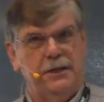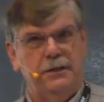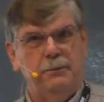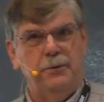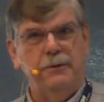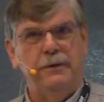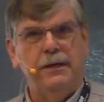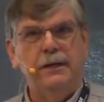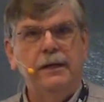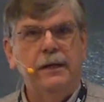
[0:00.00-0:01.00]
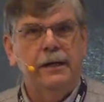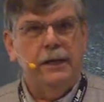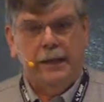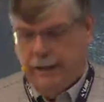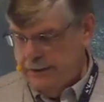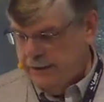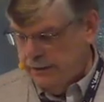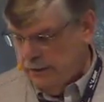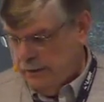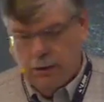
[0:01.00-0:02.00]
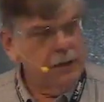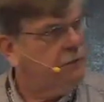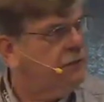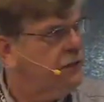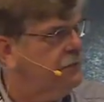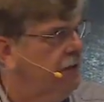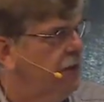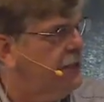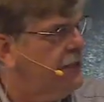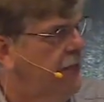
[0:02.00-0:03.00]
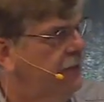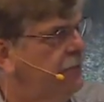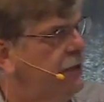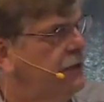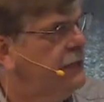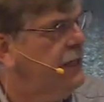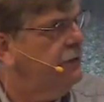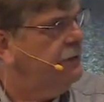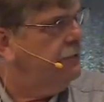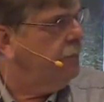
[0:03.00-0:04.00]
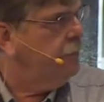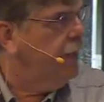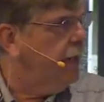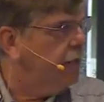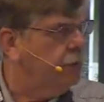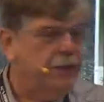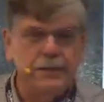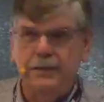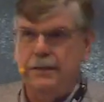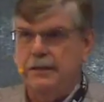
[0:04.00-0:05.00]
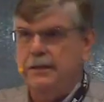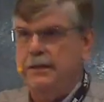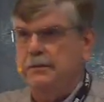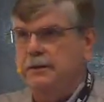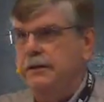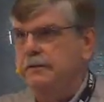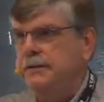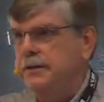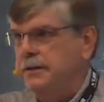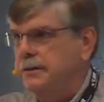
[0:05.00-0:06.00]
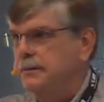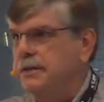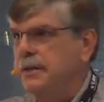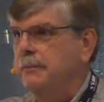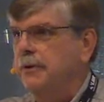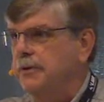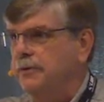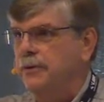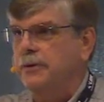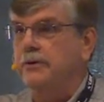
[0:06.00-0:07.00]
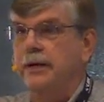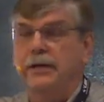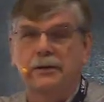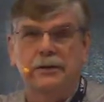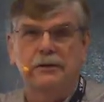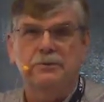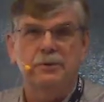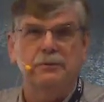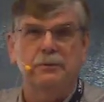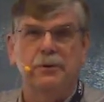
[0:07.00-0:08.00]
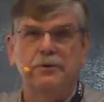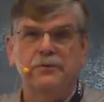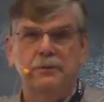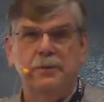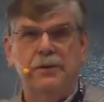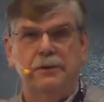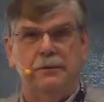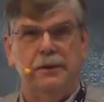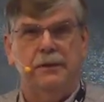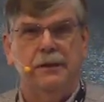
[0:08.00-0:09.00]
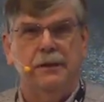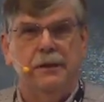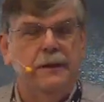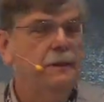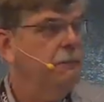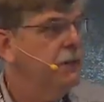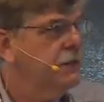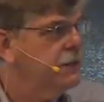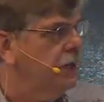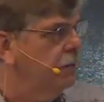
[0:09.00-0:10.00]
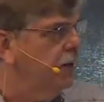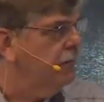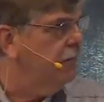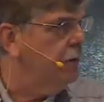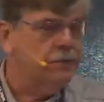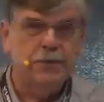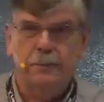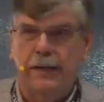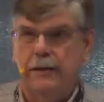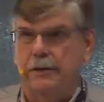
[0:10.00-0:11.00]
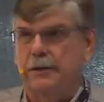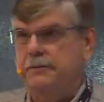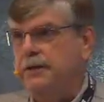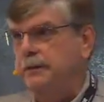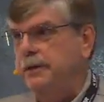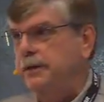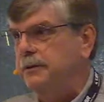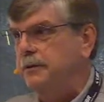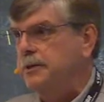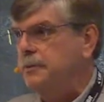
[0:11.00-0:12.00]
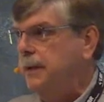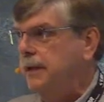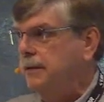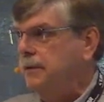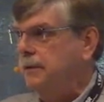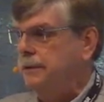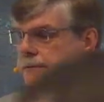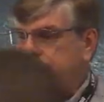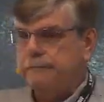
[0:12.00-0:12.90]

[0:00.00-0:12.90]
that are moving. And so all of these various afferents have different pathways into the central nervous system. Some are through the cranial nerves, which we're most familiar with. Some are from spinal nerves coming in through the spinal cord.